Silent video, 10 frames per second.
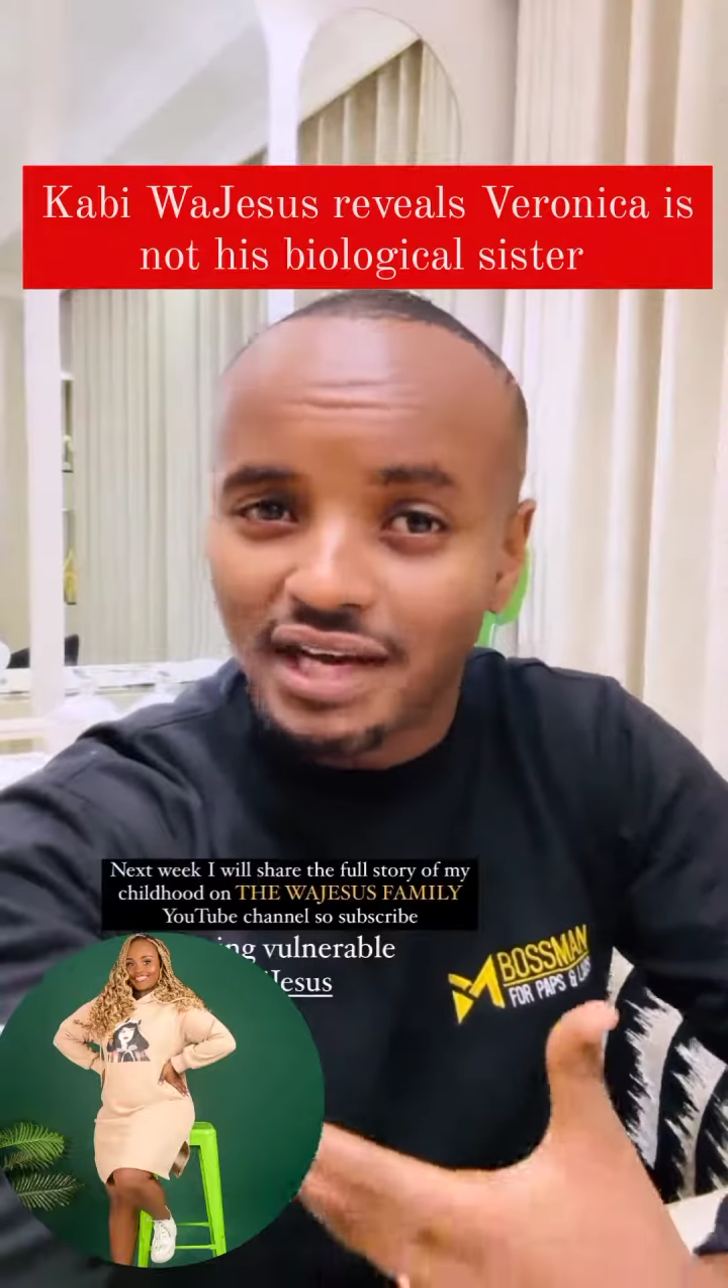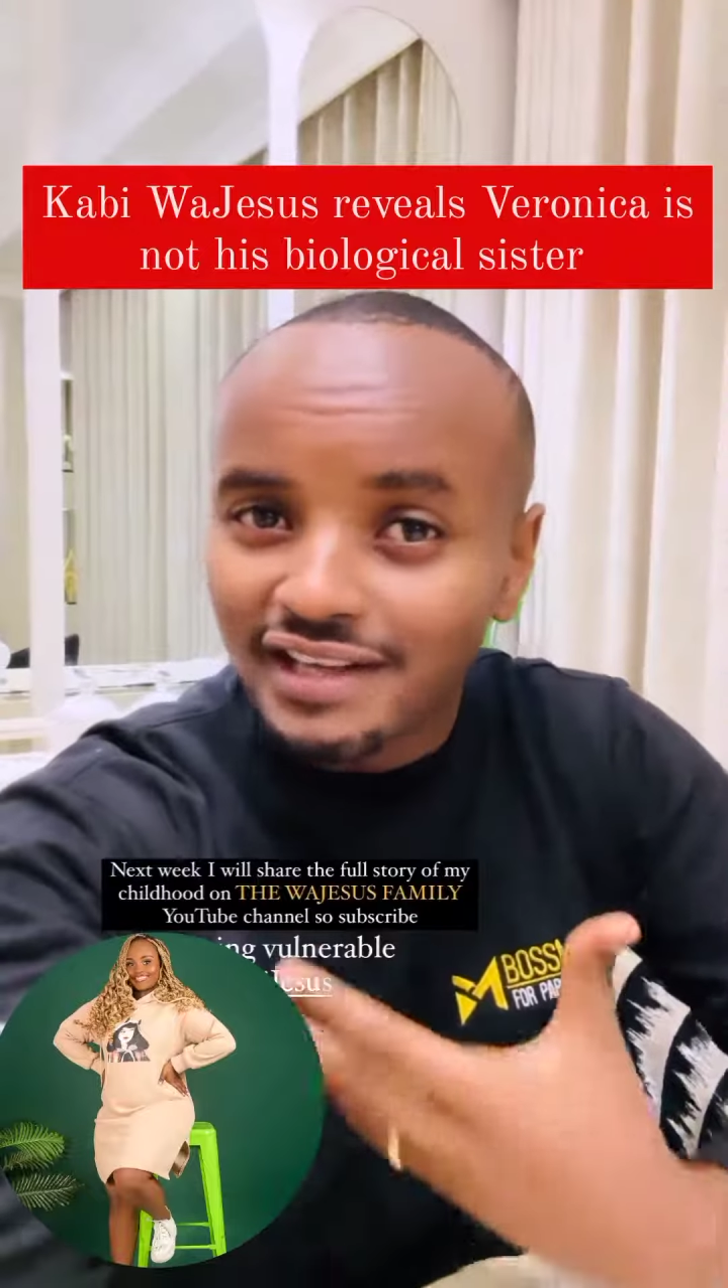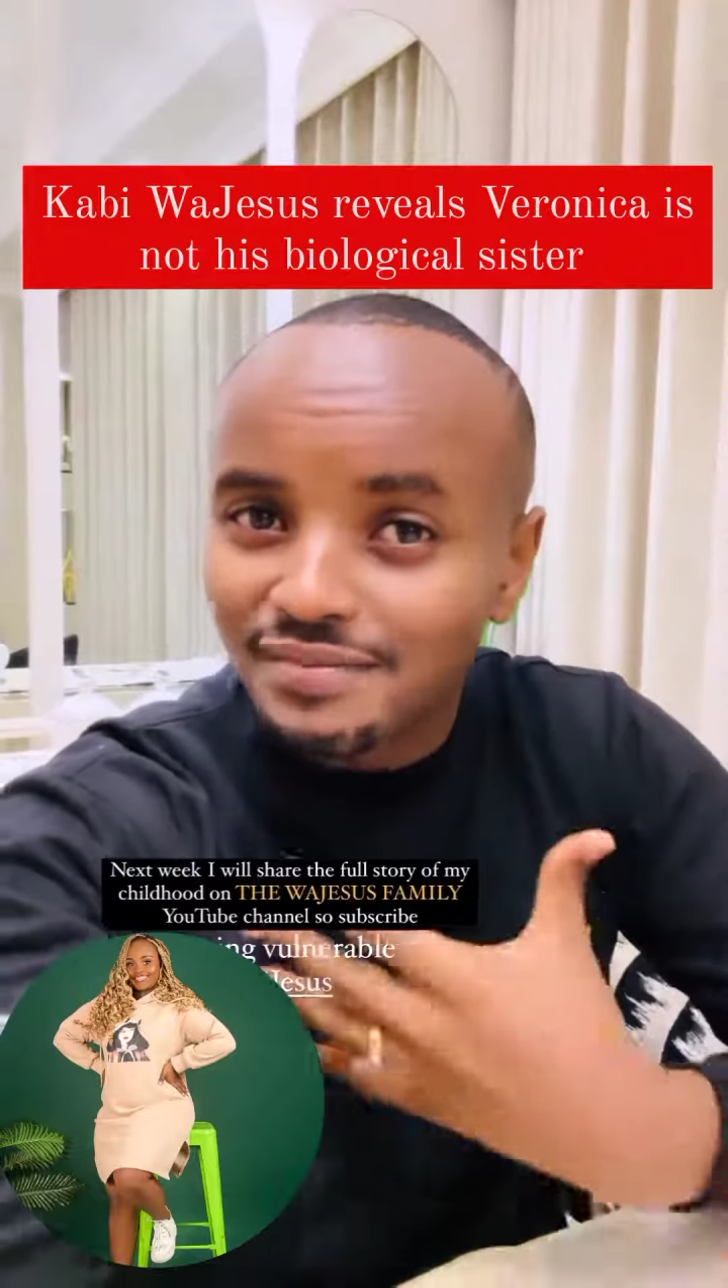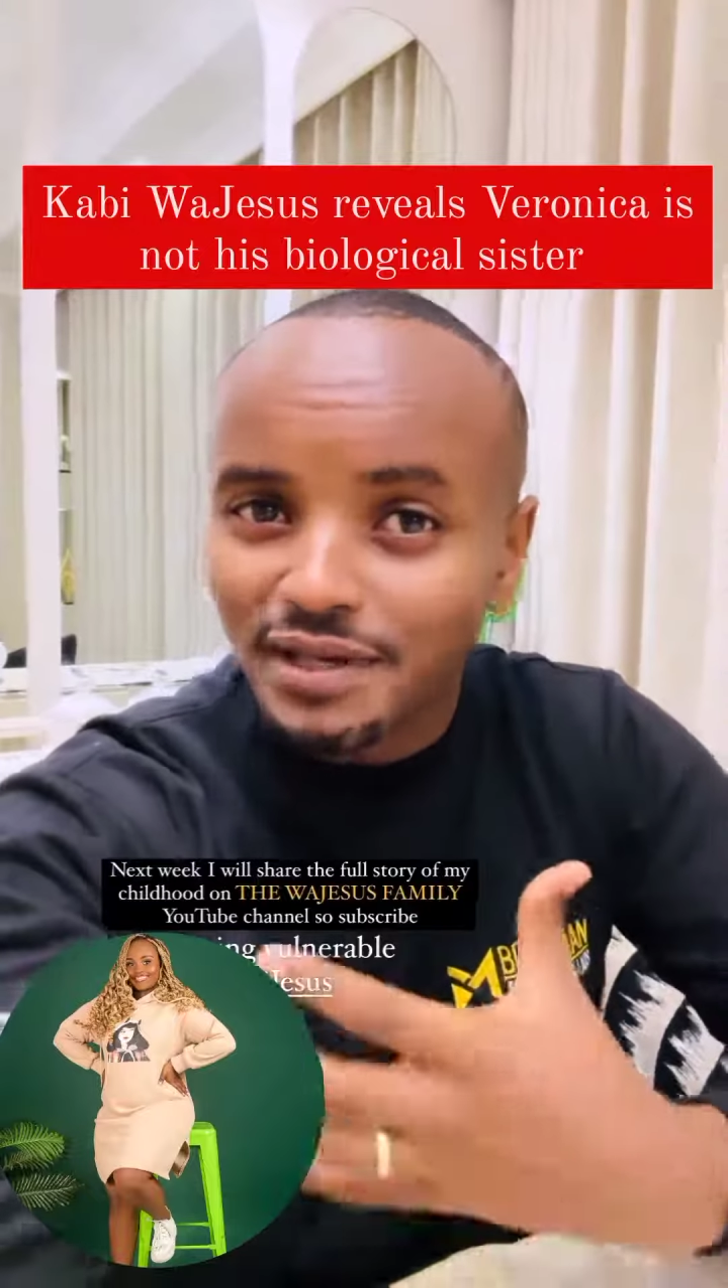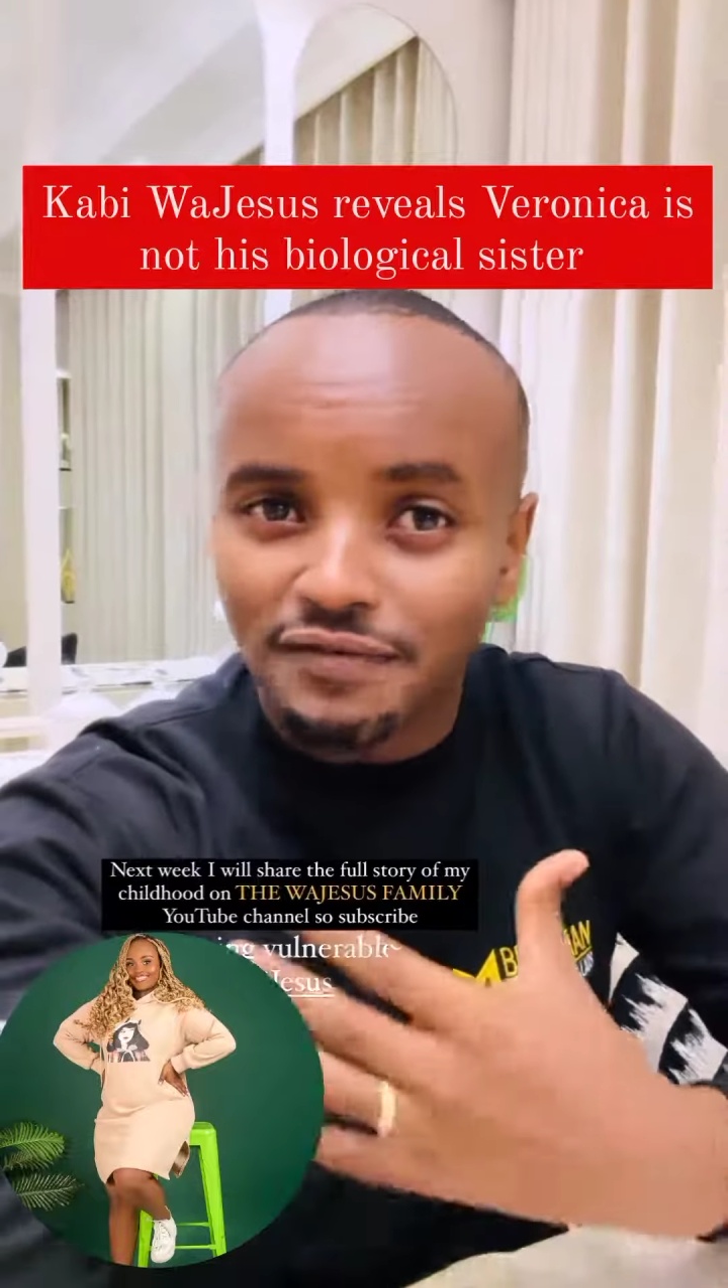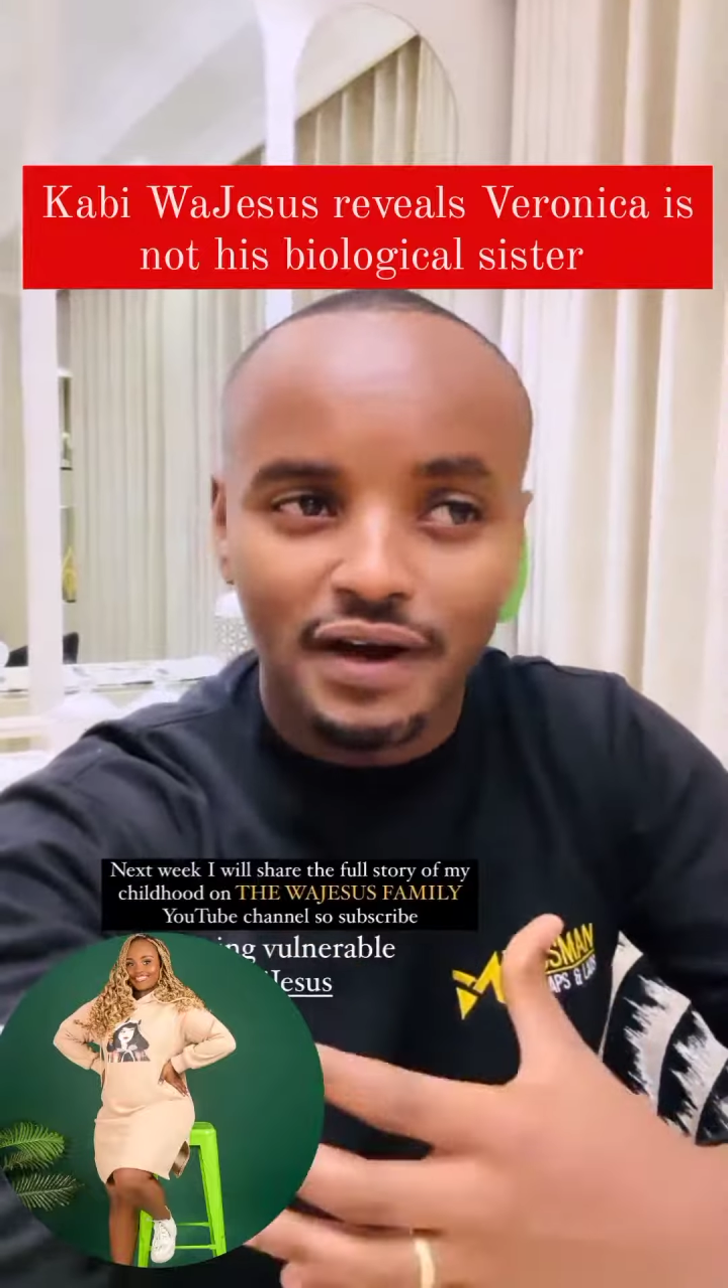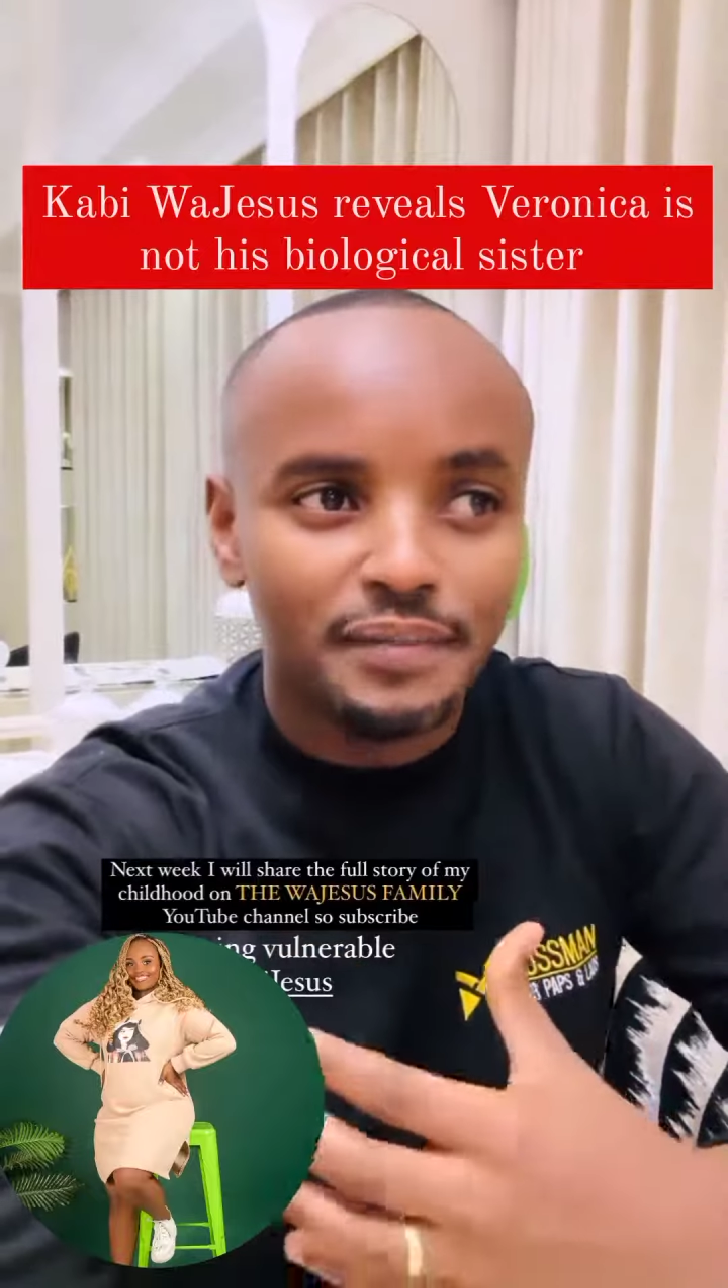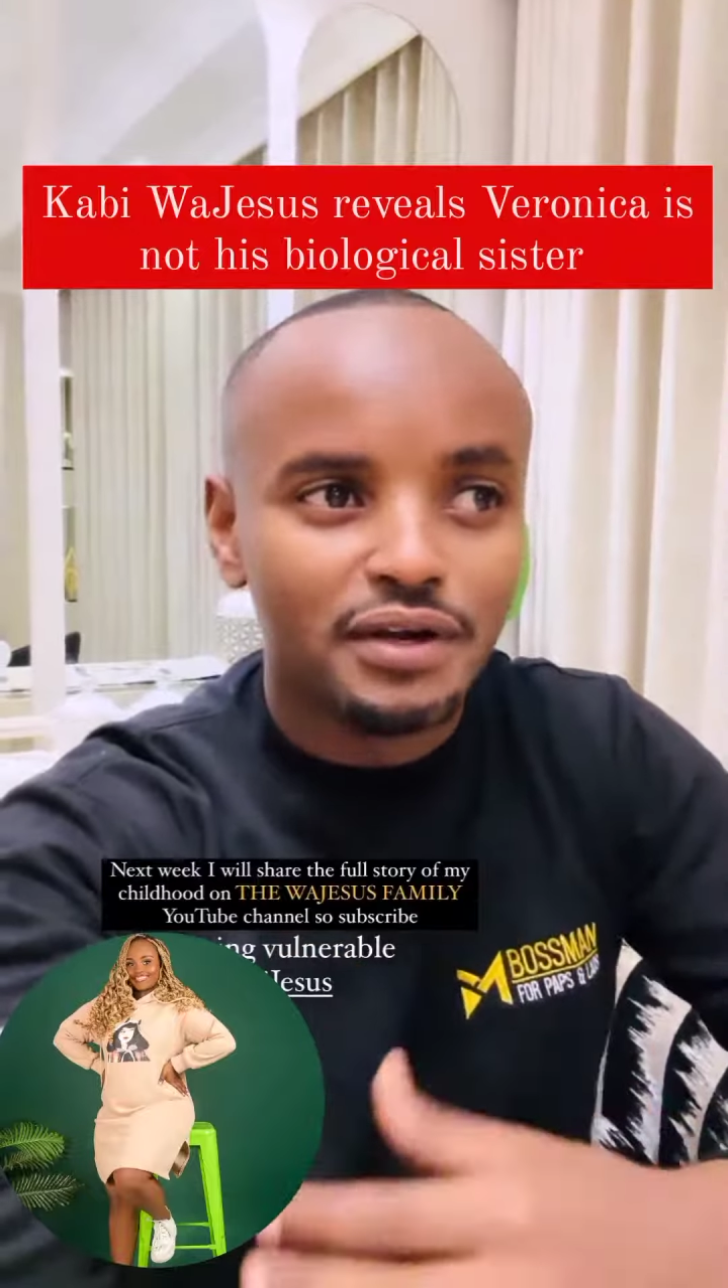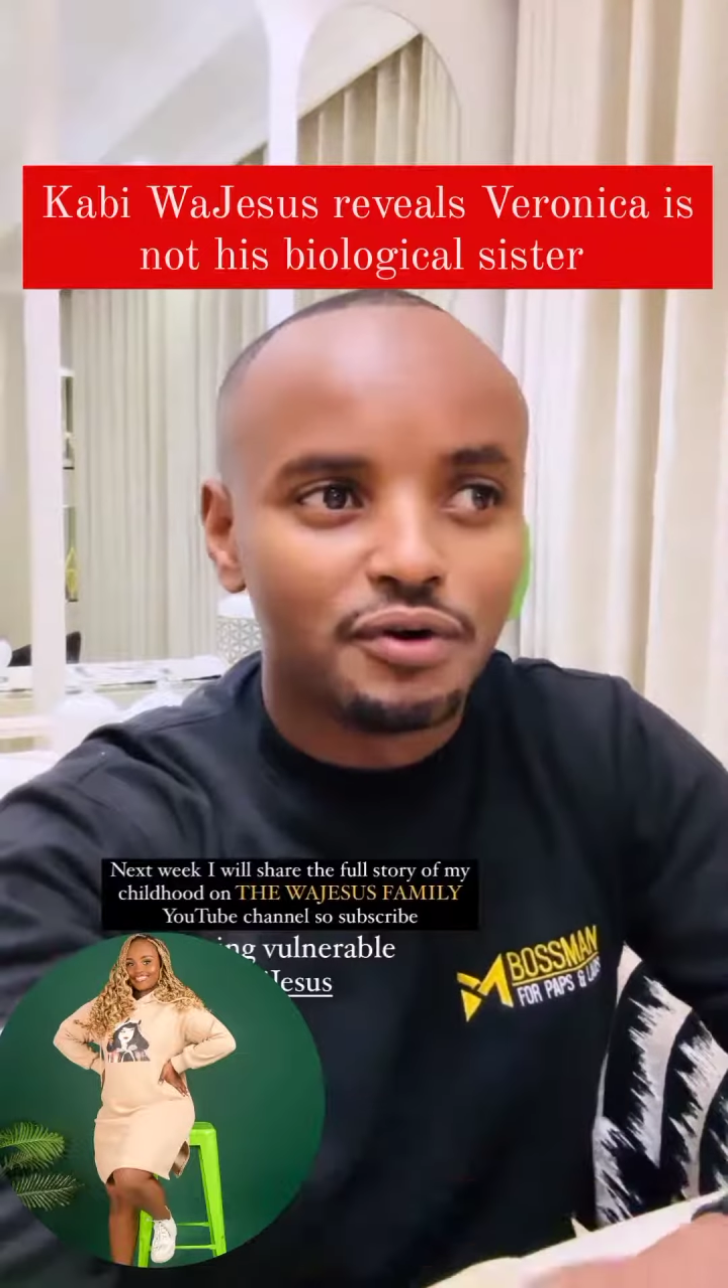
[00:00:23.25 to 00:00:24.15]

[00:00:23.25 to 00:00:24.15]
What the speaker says: respect family,